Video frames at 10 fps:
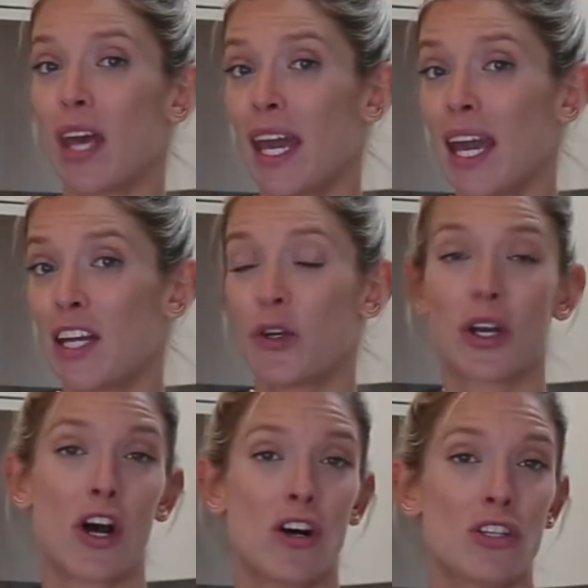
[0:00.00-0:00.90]
And you
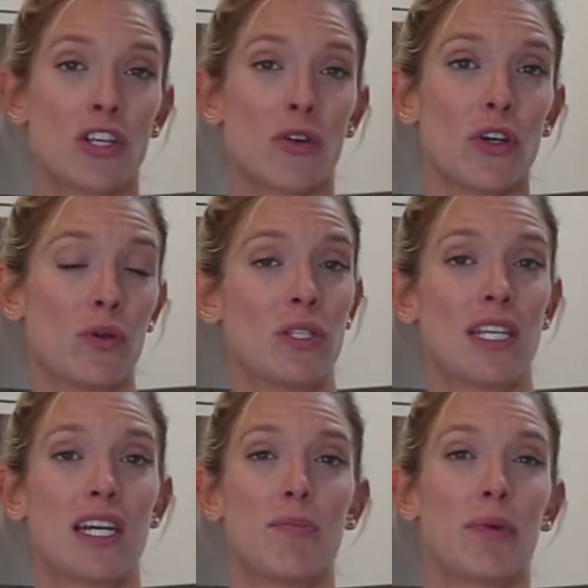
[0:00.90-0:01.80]
can also use
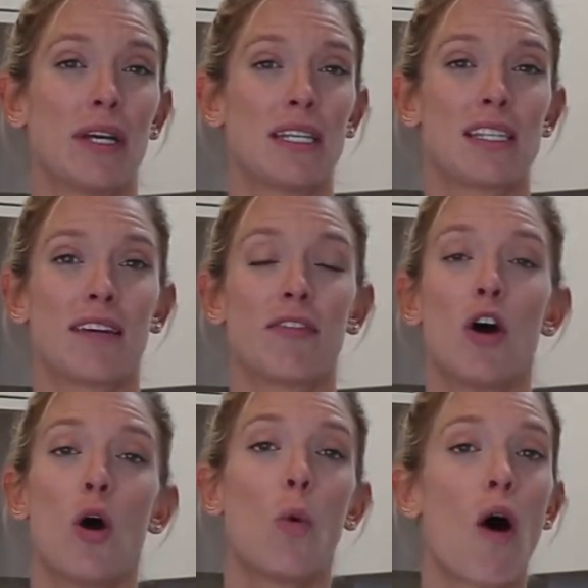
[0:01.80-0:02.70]
it in place of
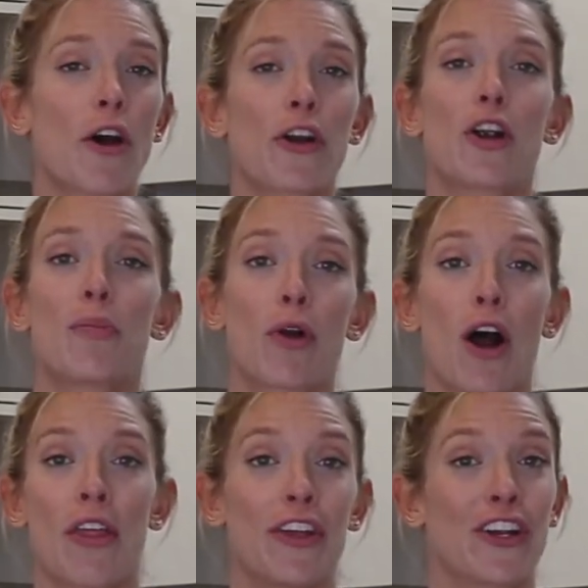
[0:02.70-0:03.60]
water or
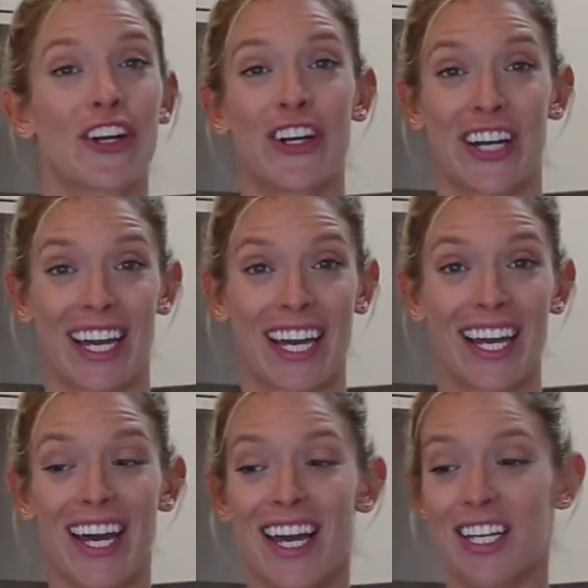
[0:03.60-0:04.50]
broth in your cooking.